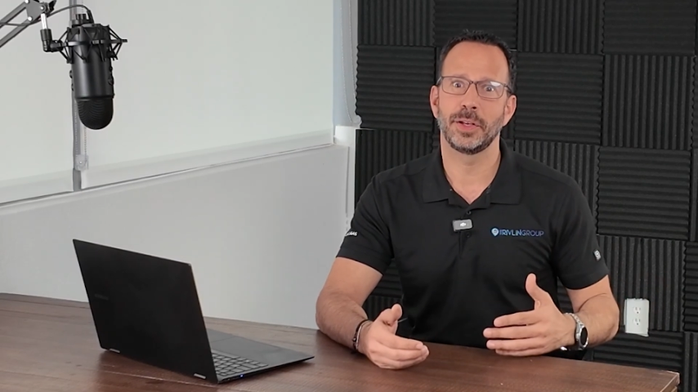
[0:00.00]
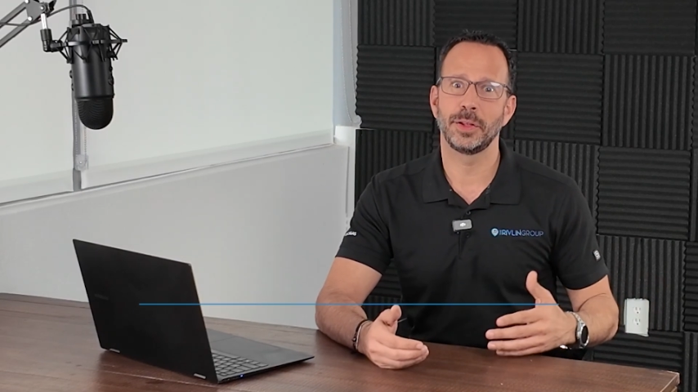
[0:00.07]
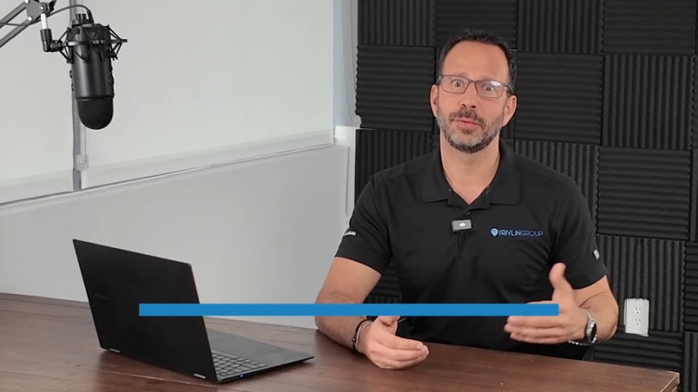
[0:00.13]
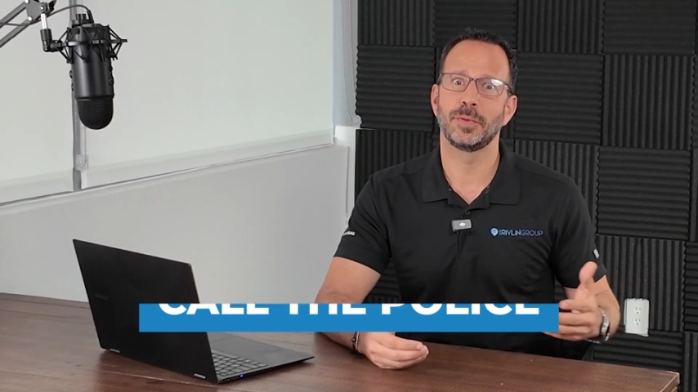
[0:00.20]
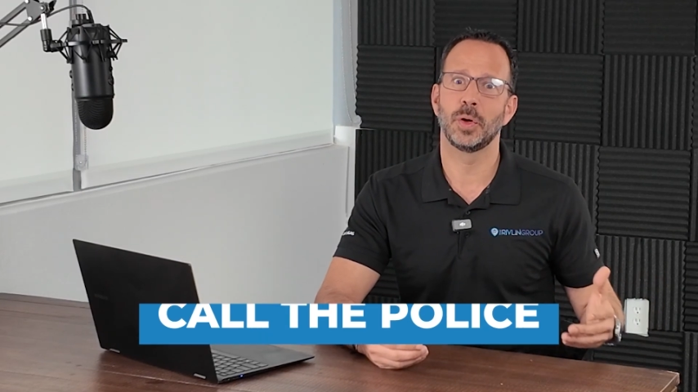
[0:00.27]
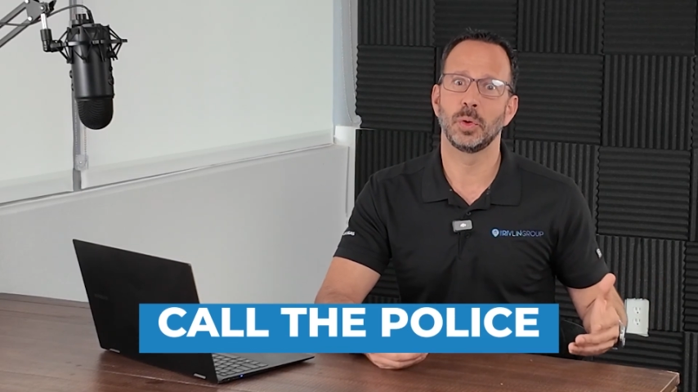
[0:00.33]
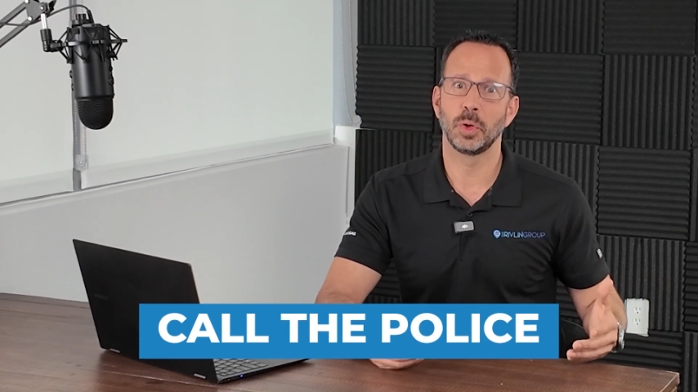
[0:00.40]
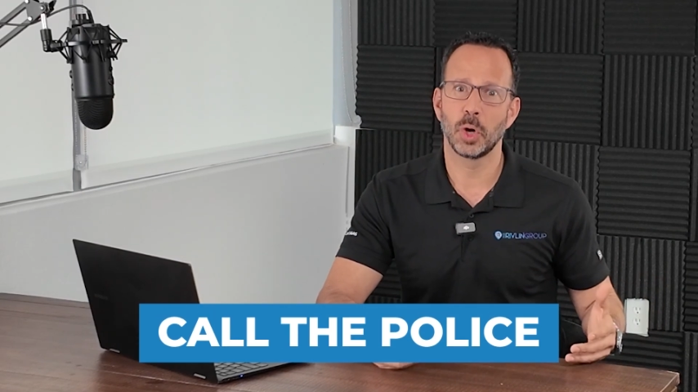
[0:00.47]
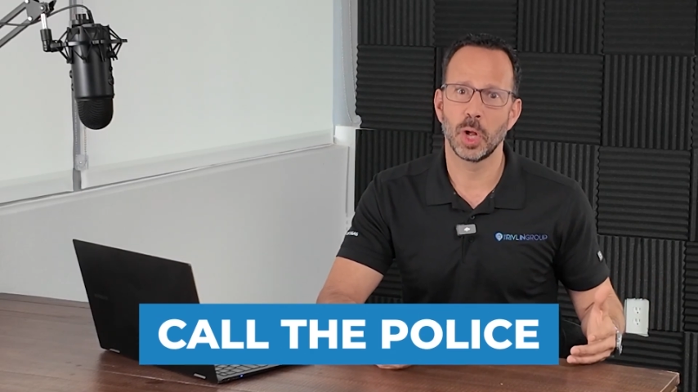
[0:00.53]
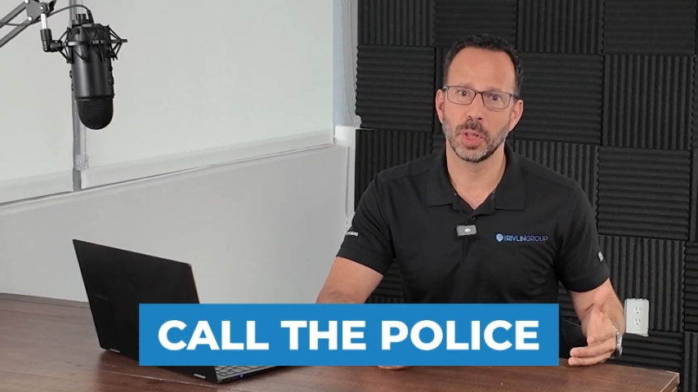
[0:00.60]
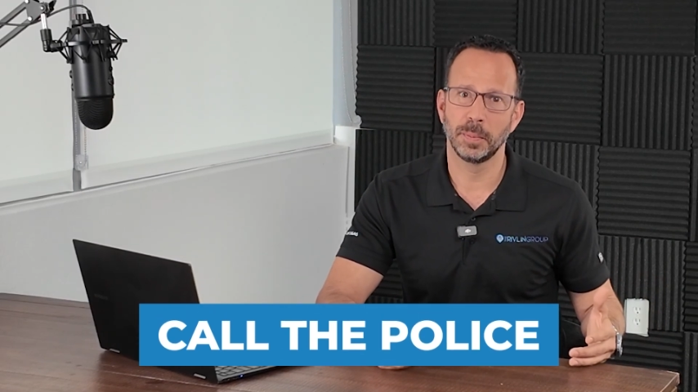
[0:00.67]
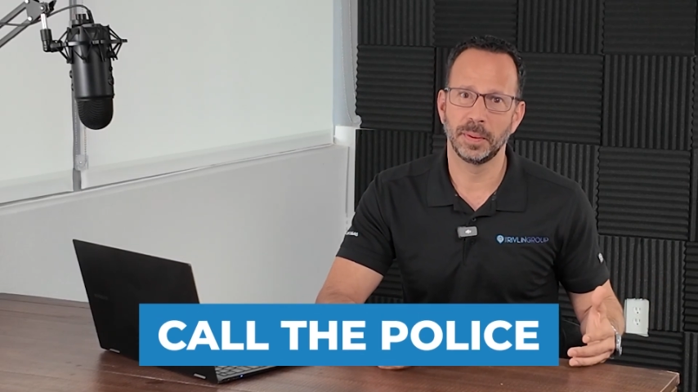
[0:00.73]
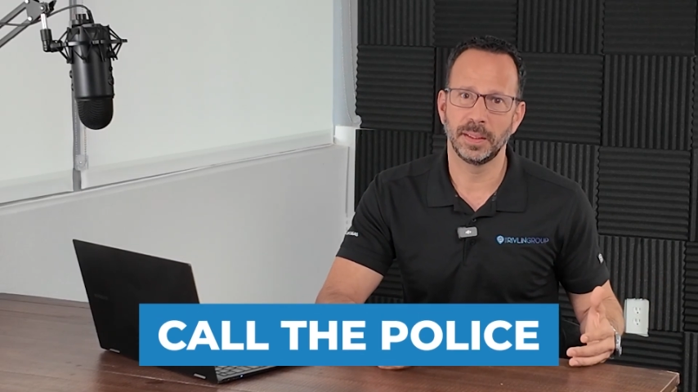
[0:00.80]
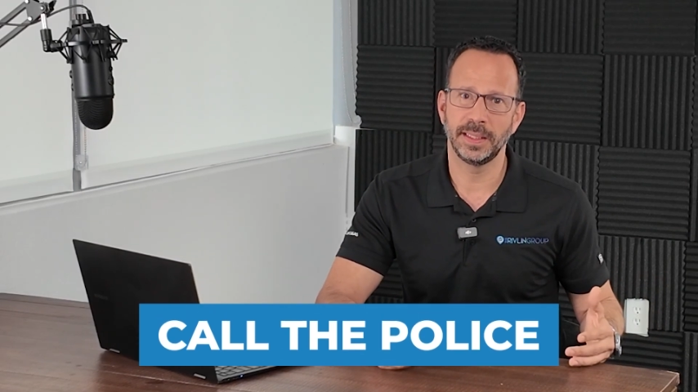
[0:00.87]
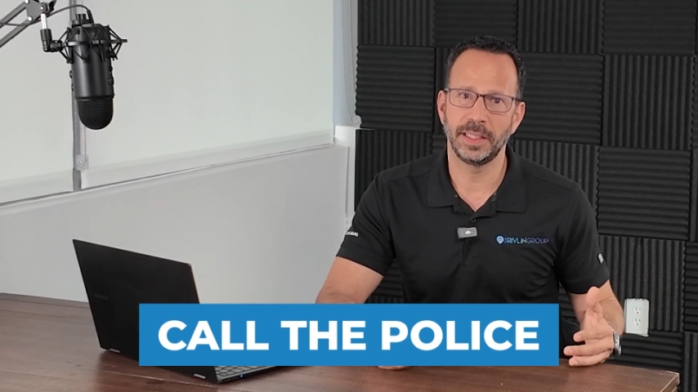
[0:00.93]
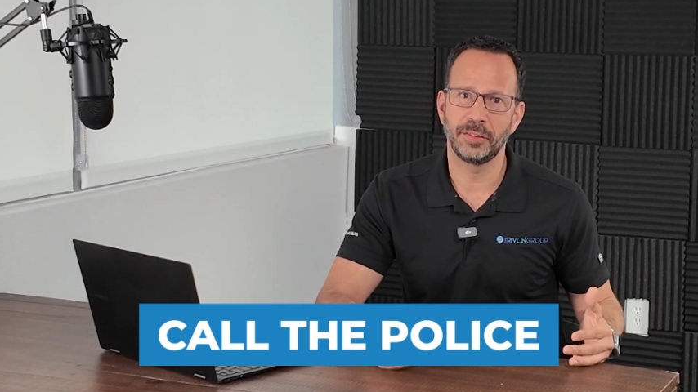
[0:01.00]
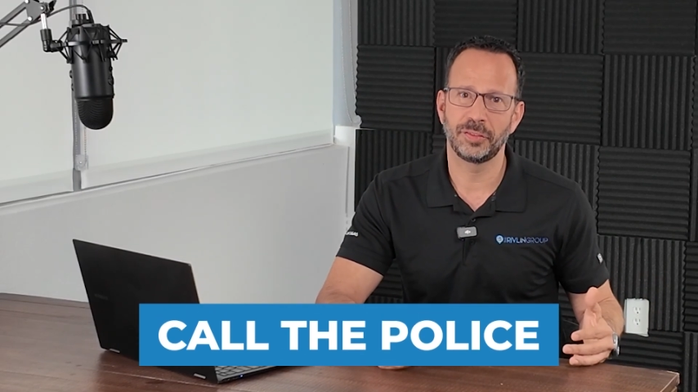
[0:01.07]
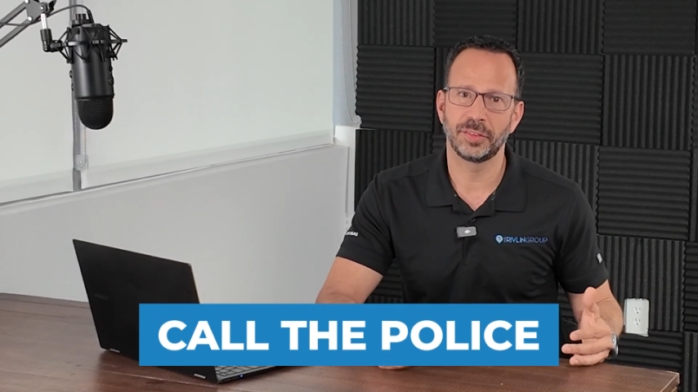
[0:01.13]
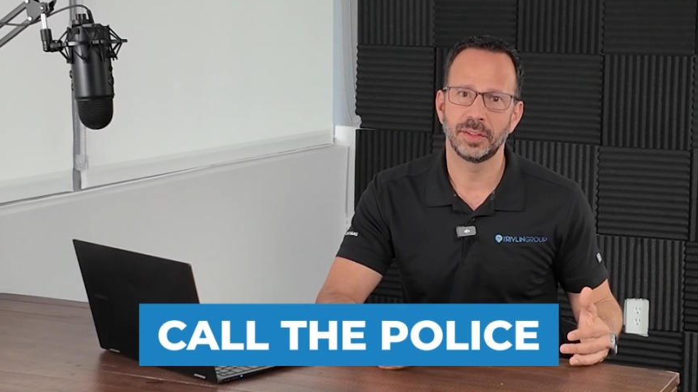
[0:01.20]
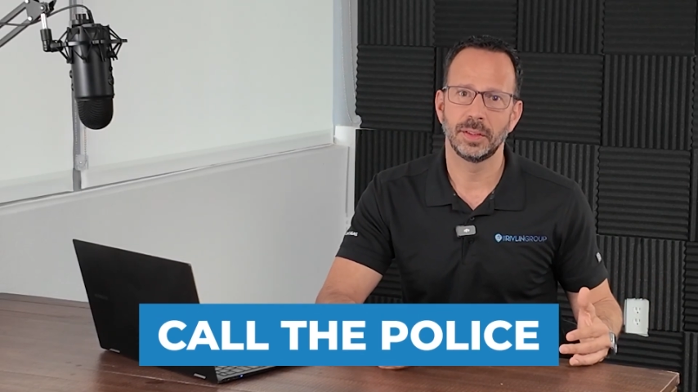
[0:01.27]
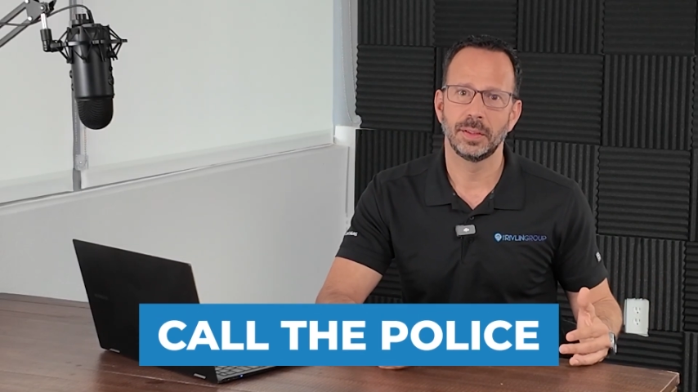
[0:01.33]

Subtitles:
another phone, call the police.